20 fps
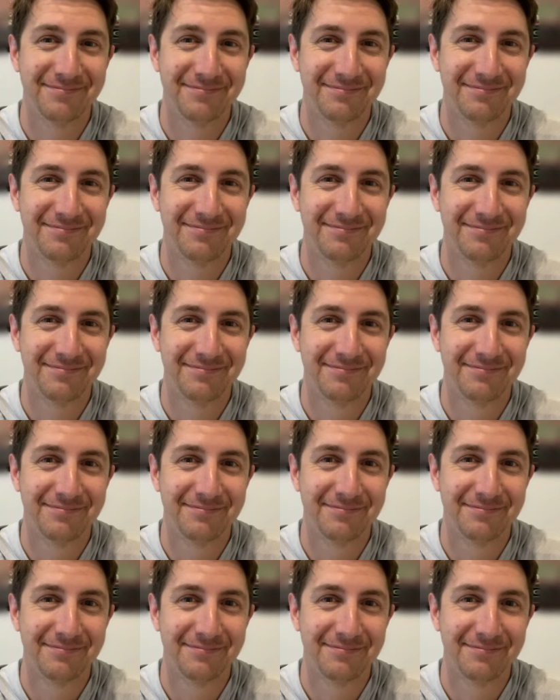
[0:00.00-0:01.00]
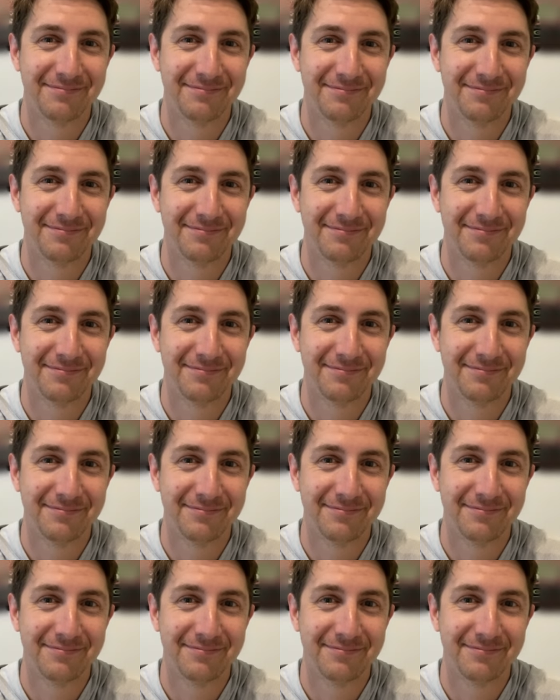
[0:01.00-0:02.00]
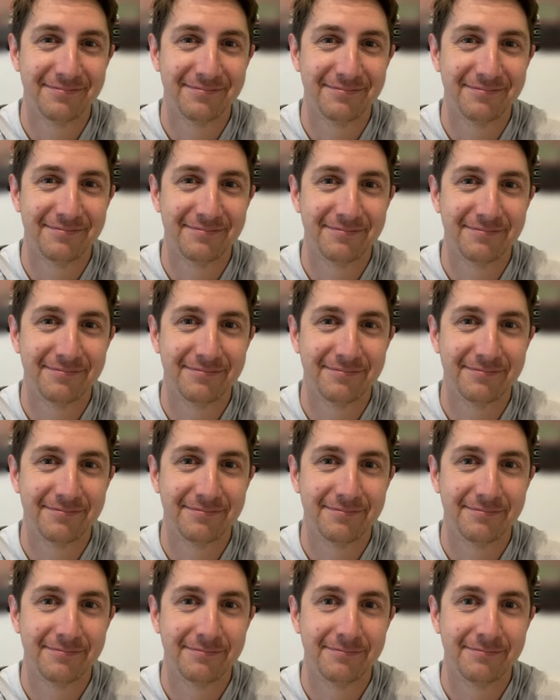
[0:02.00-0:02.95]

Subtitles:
No words are spoken by the person on screen.